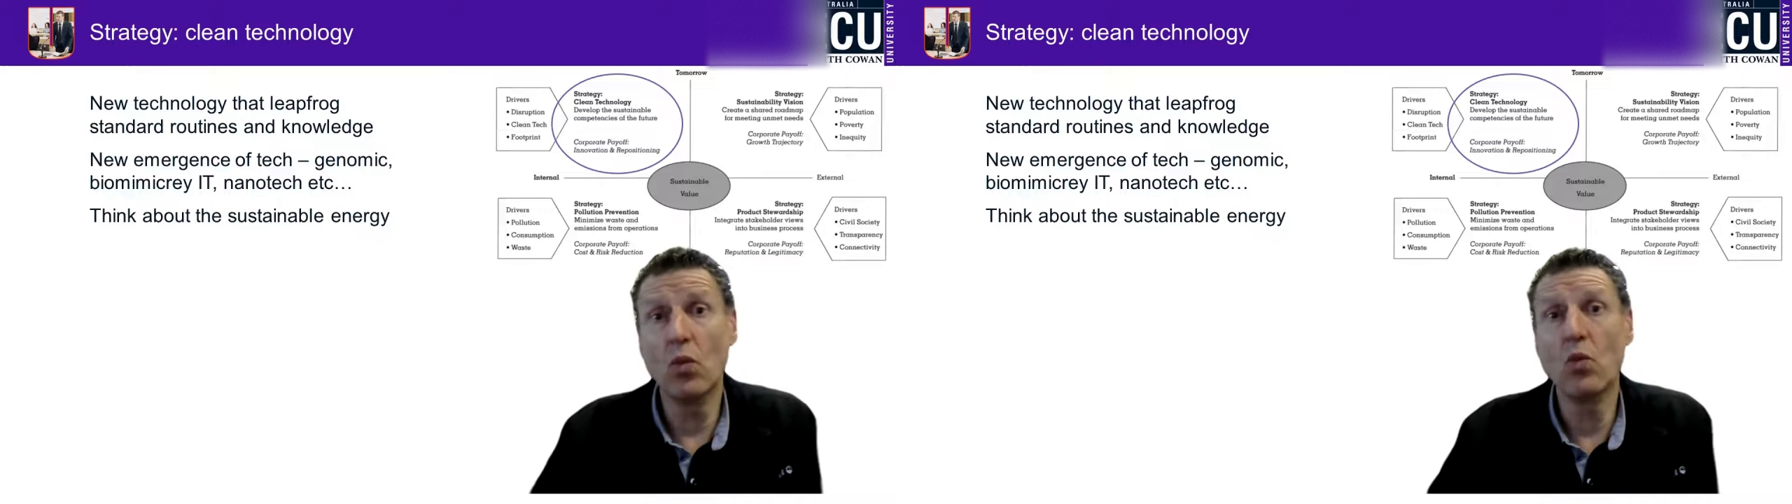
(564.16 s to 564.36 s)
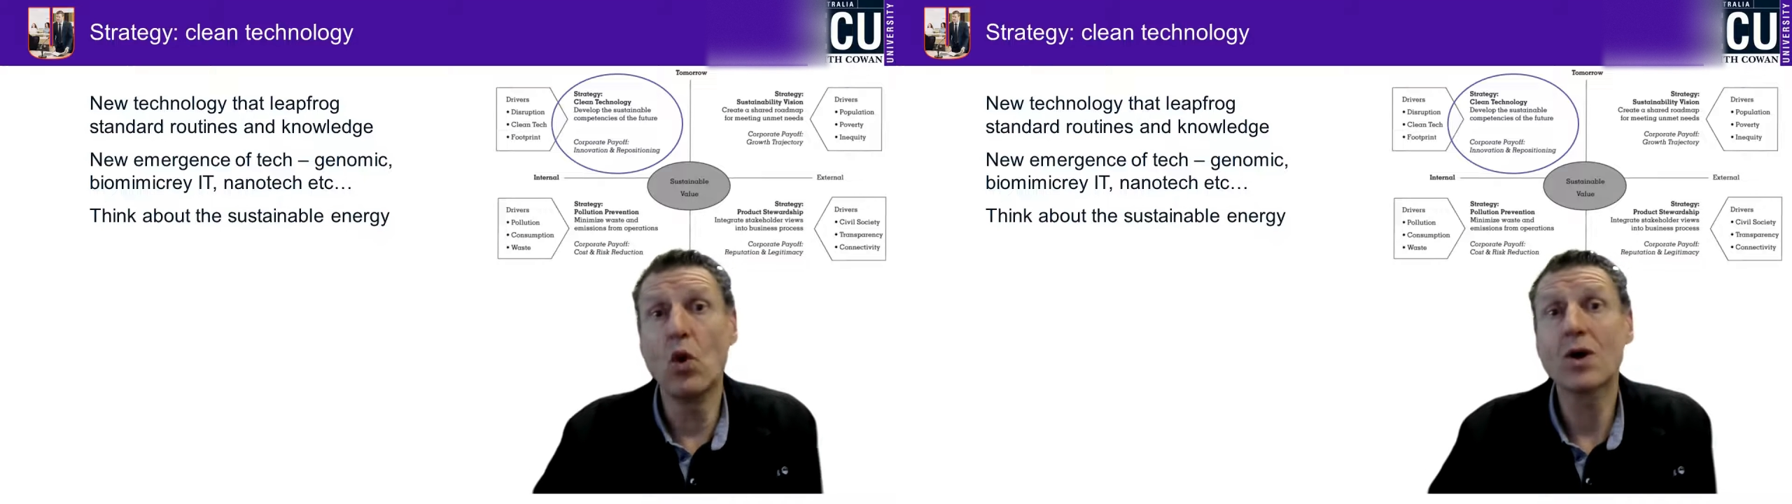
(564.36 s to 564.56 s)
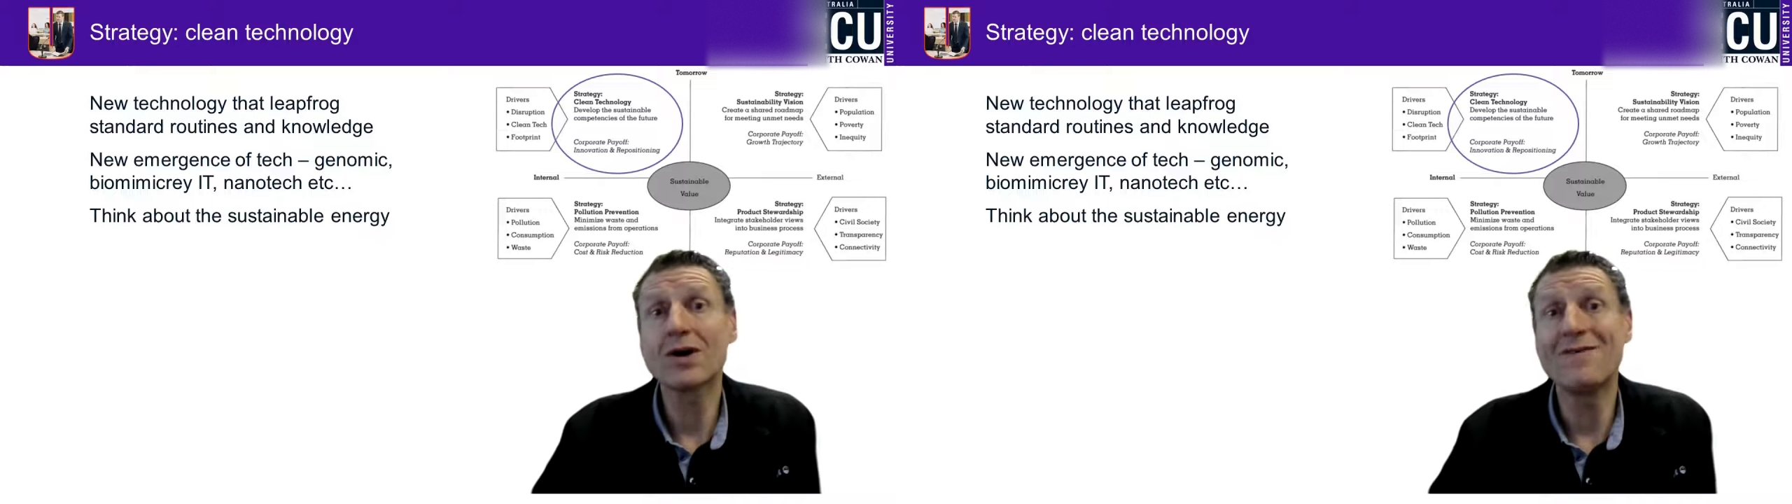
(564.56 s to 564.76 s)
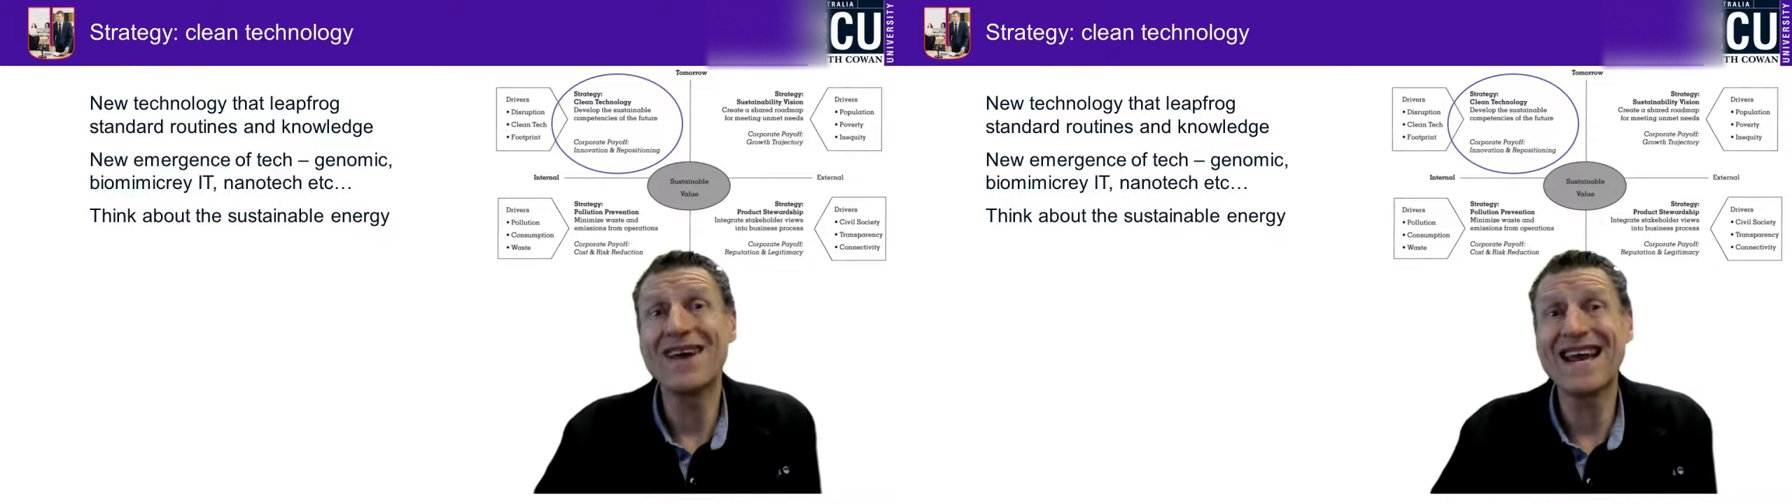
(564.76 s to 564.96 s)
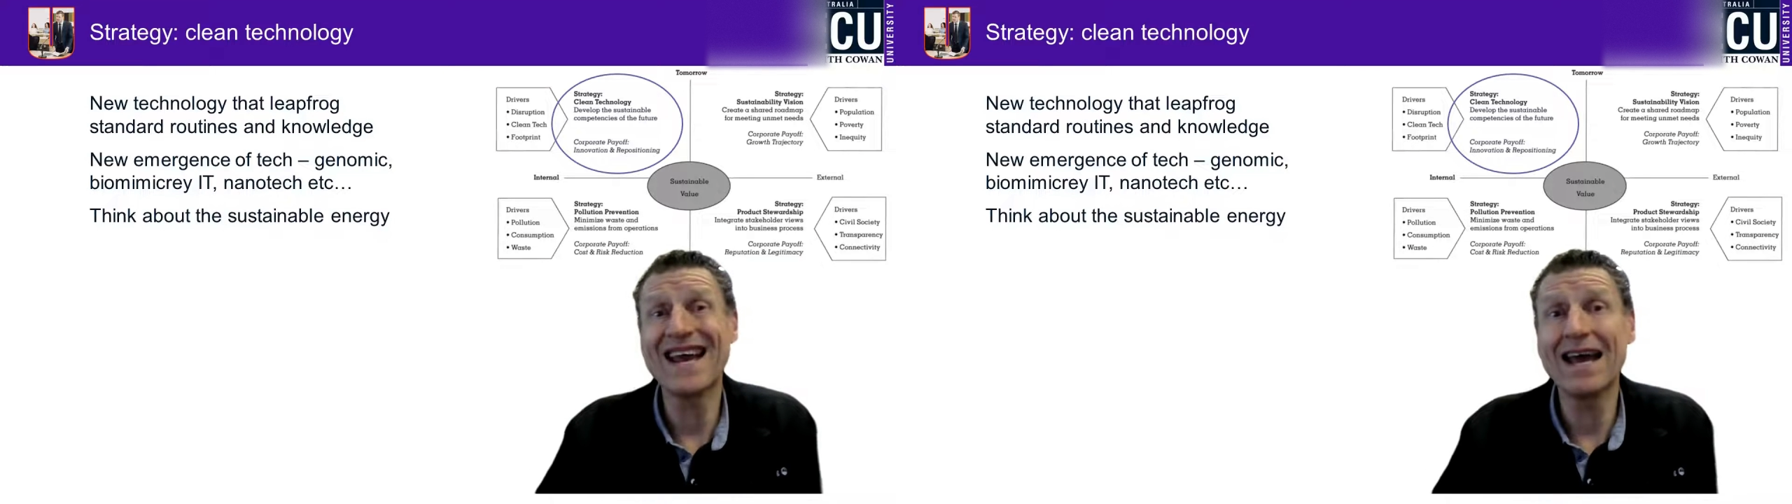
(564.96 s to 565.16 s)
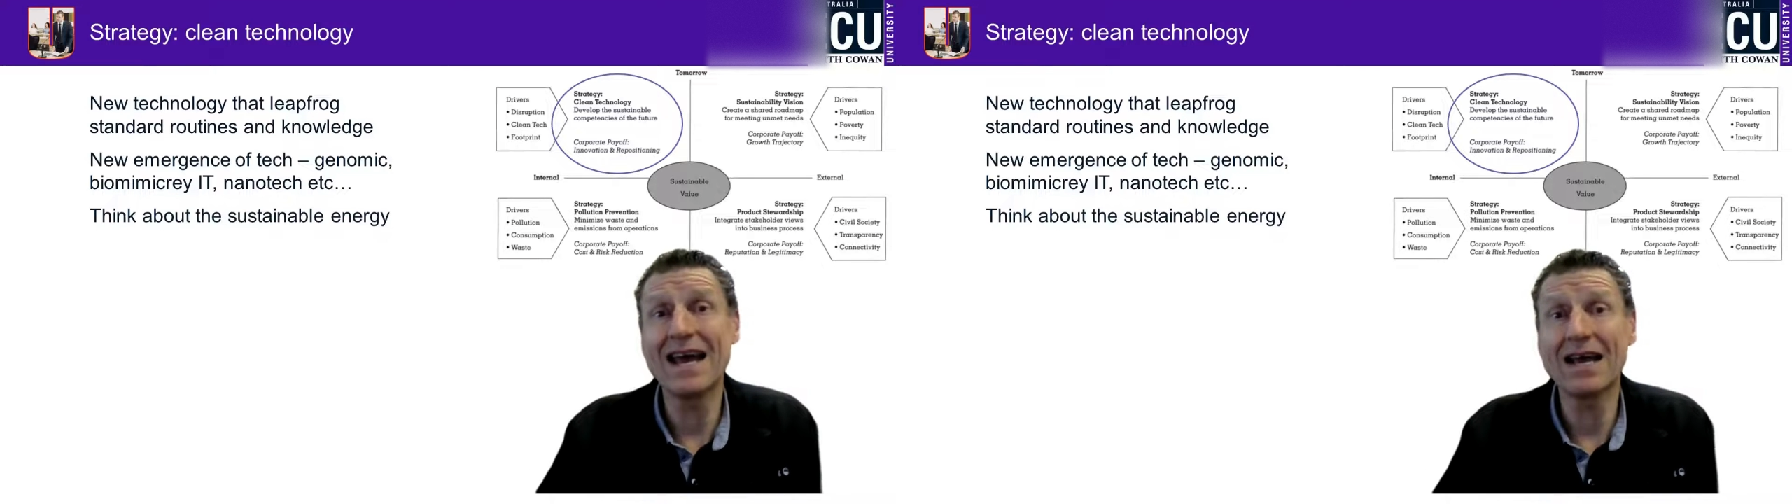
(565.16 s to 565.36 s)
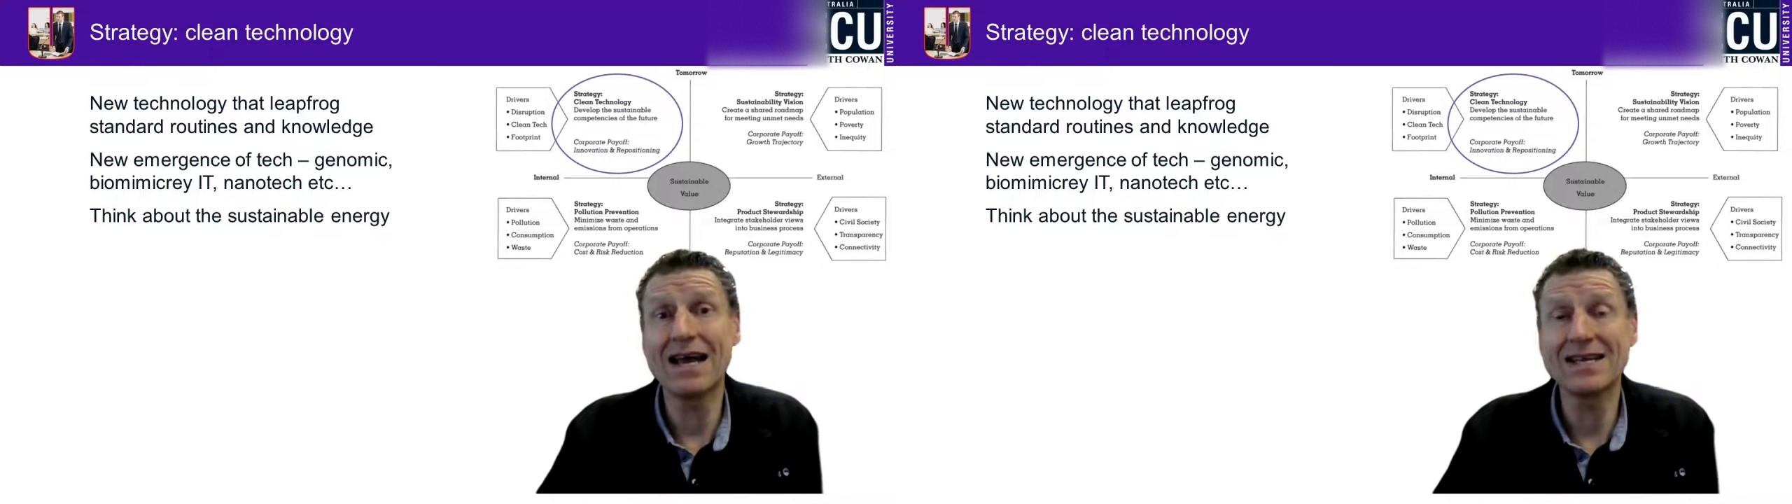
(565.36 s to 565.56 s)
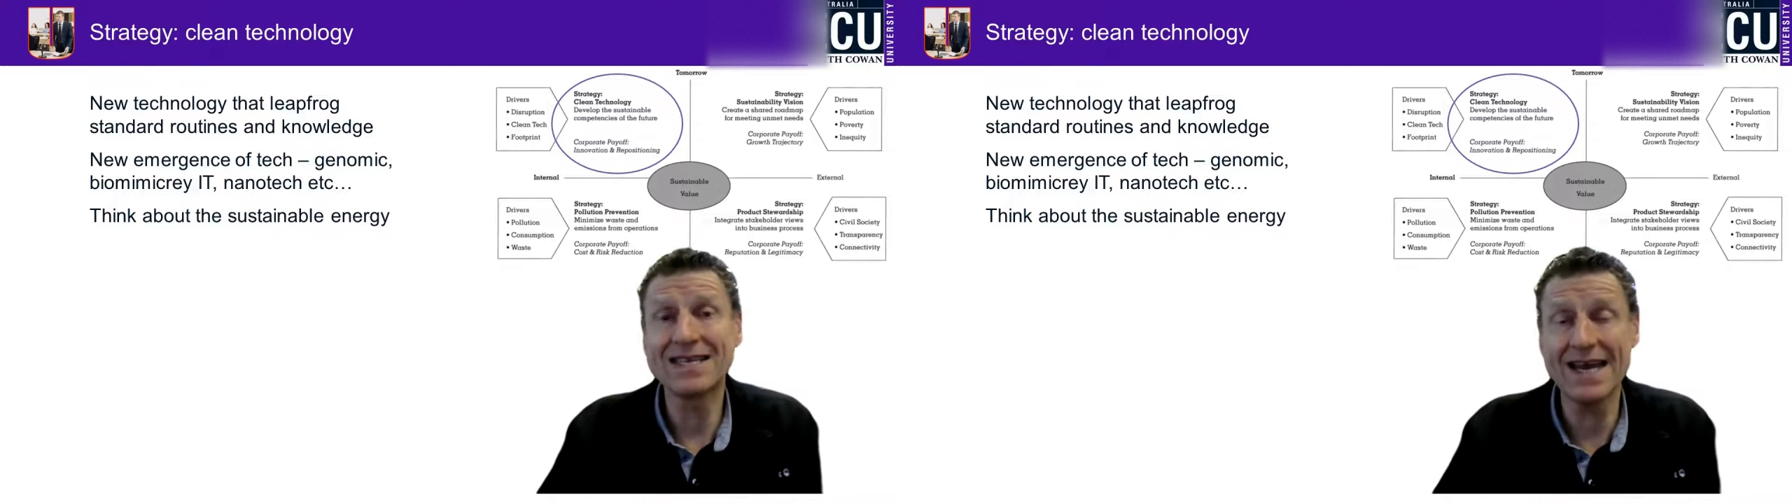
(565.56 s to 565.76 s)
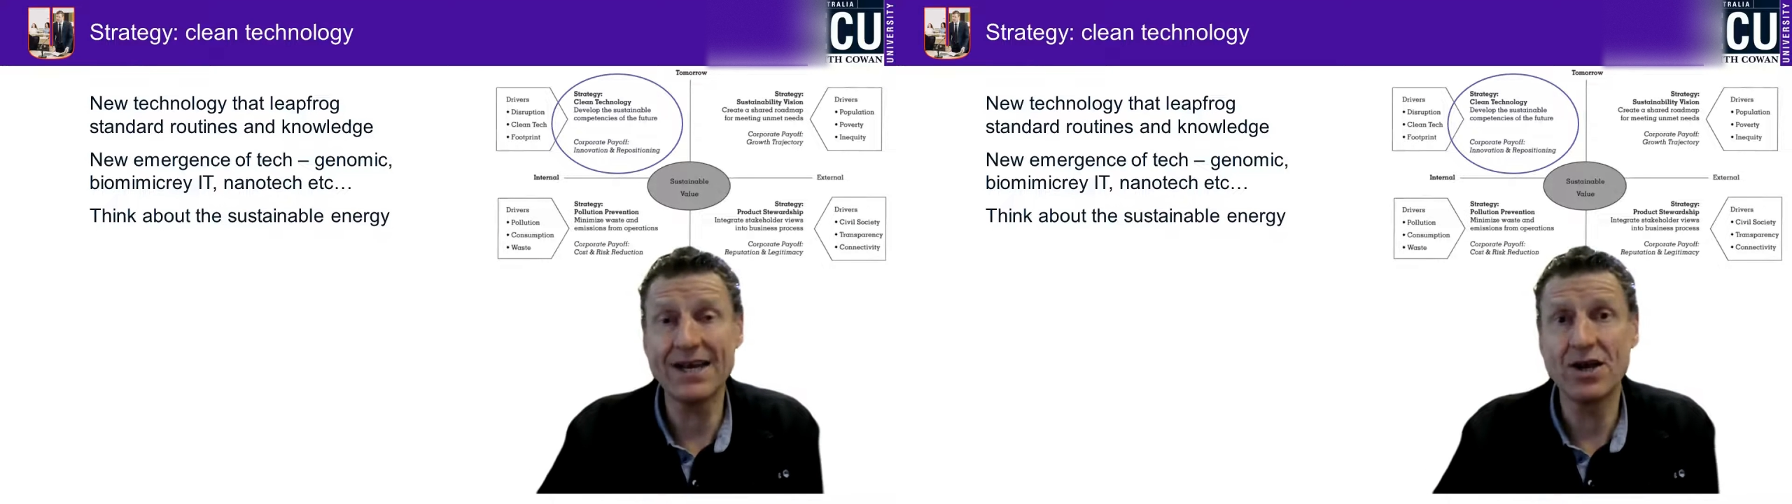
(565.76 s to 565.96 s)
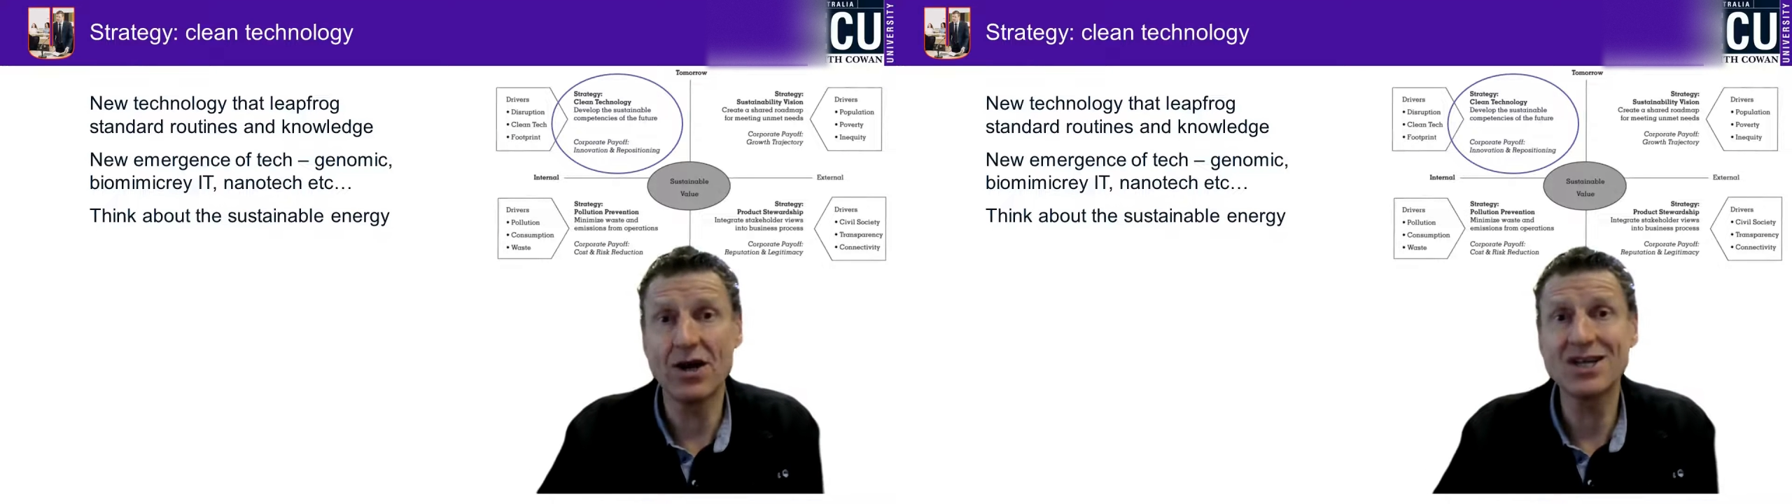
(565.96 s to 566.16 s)
work of
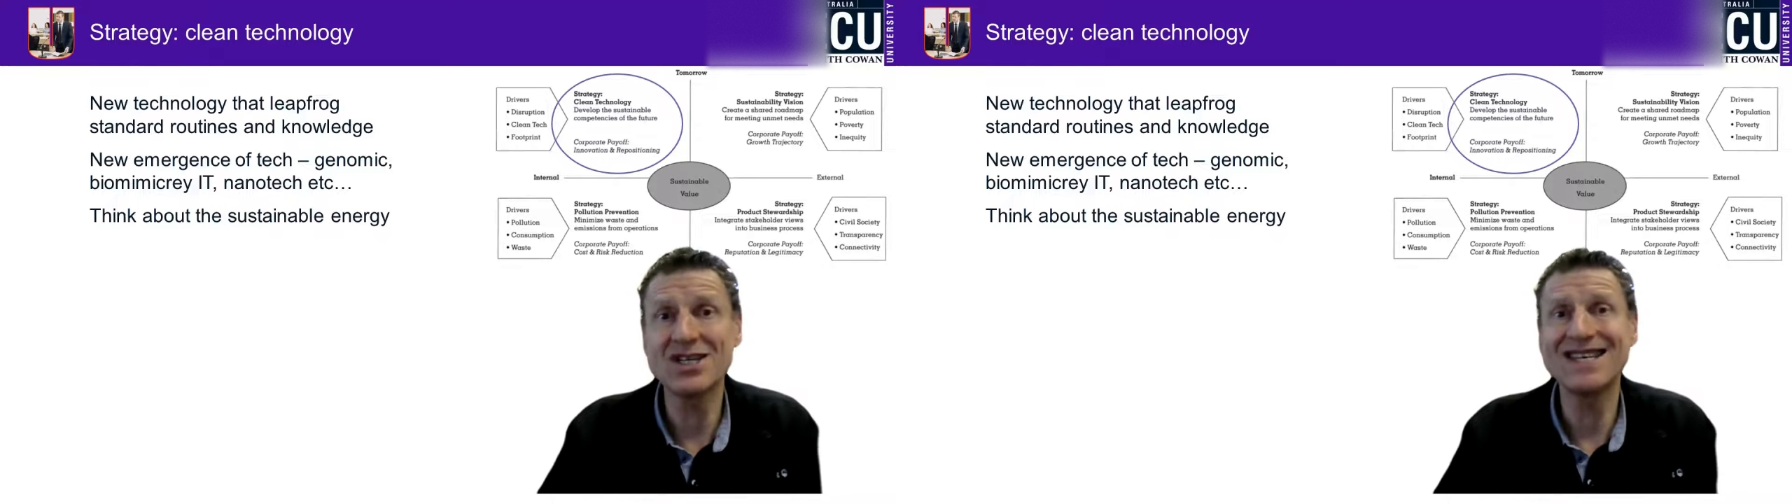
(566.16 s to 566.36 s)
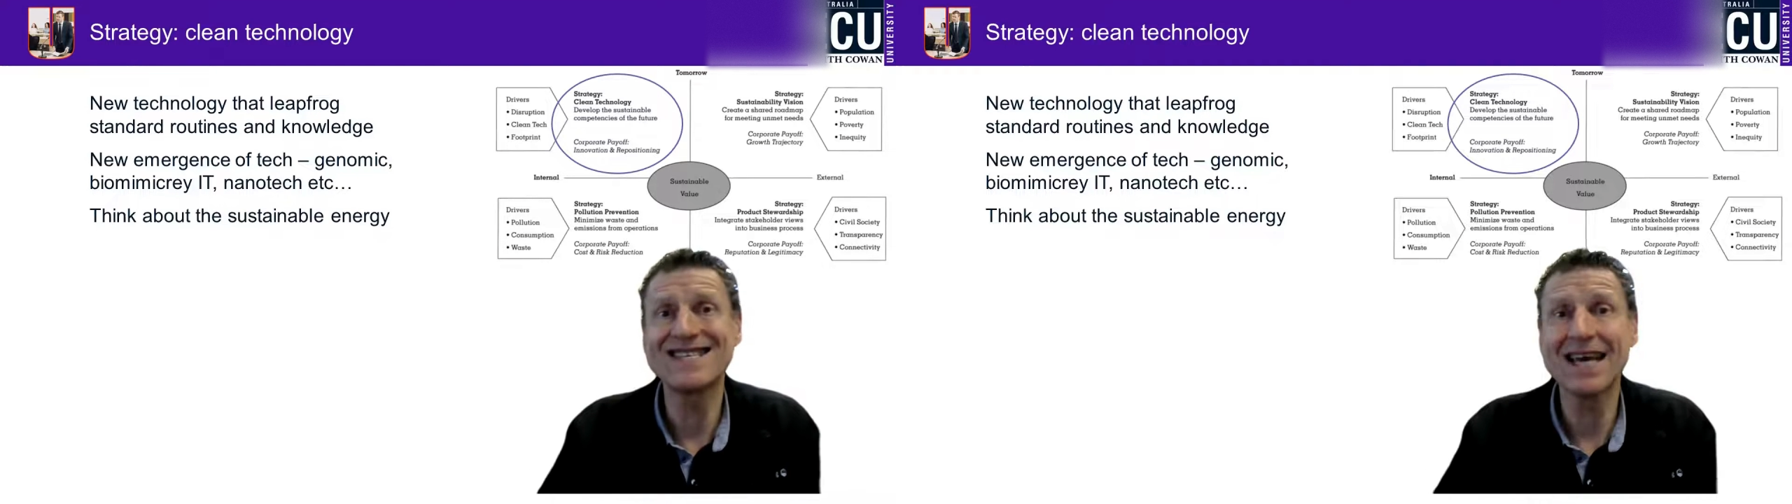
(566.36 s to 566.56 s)
technology